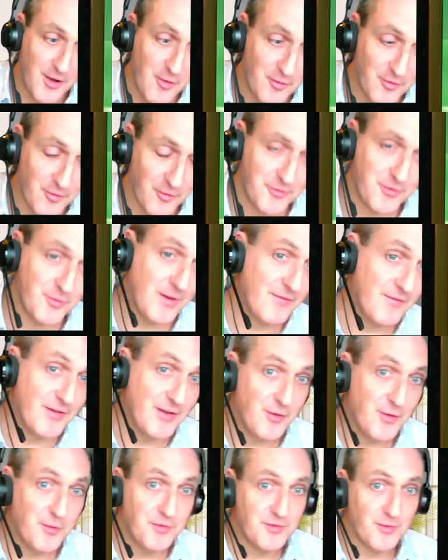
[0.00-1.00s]
not to even
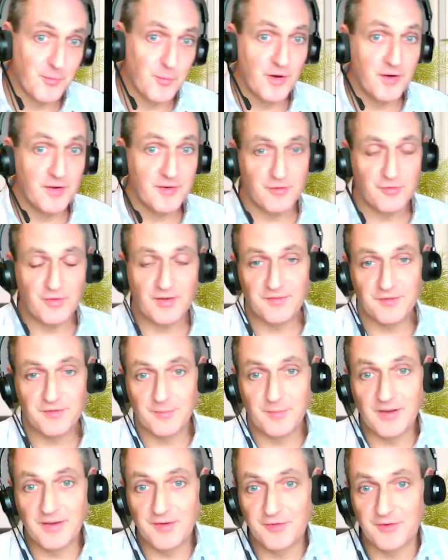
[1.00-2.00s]
use the word
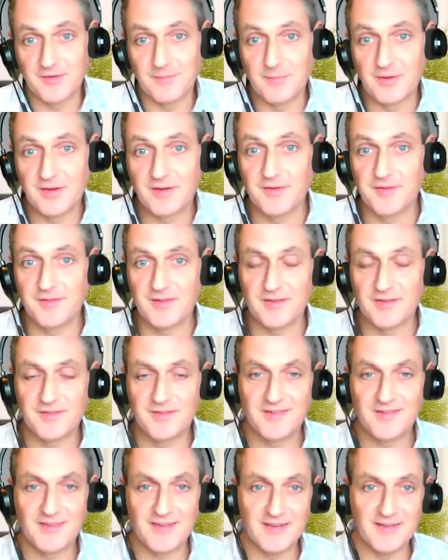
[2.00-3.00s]
transformation because
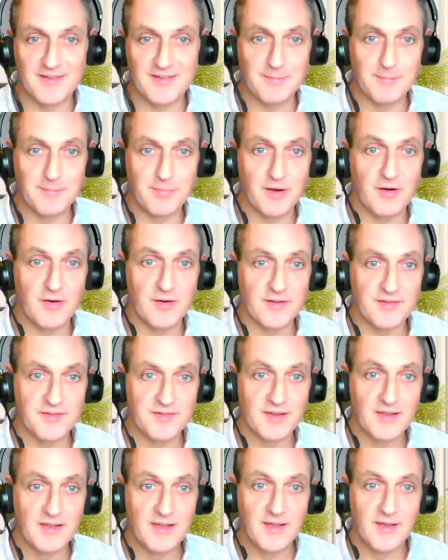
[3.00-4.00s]
it implies
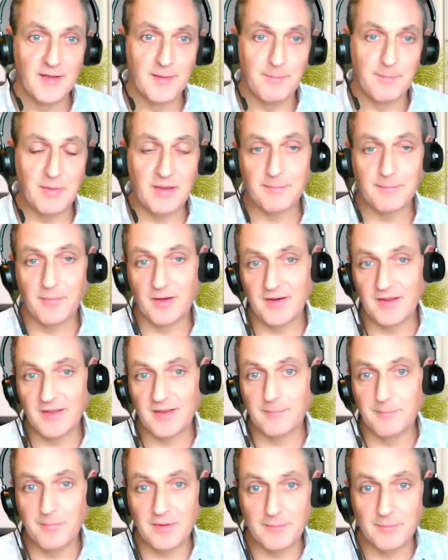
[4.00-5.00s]
big money
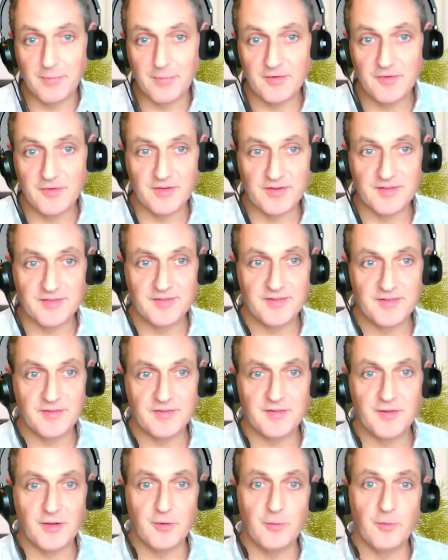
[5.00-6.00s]
and big budgets.
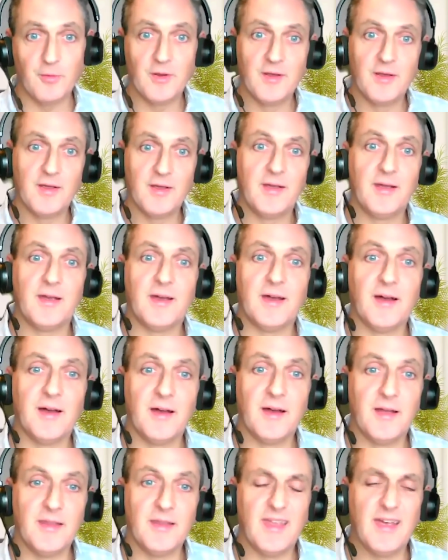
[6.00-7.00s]
So
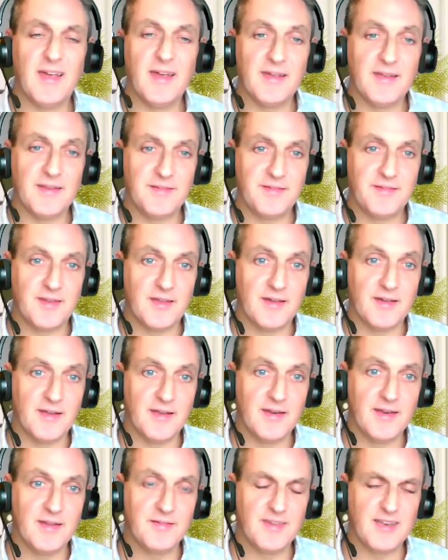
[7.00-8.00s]

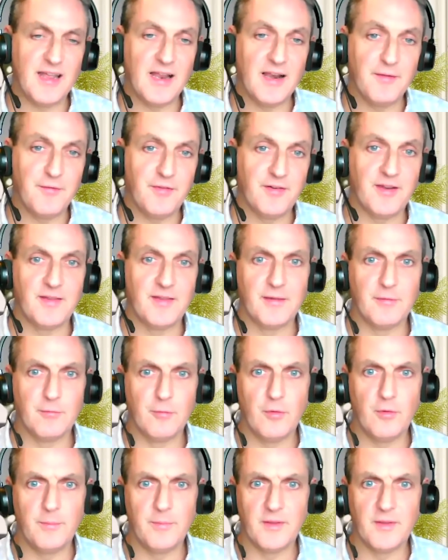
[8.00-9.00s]
it is an elephant in the
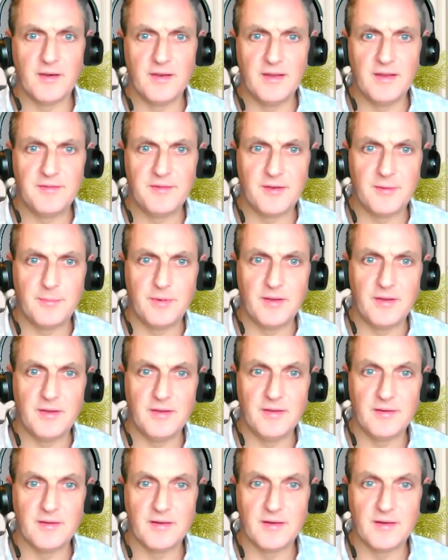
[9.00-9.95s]
room that needs to be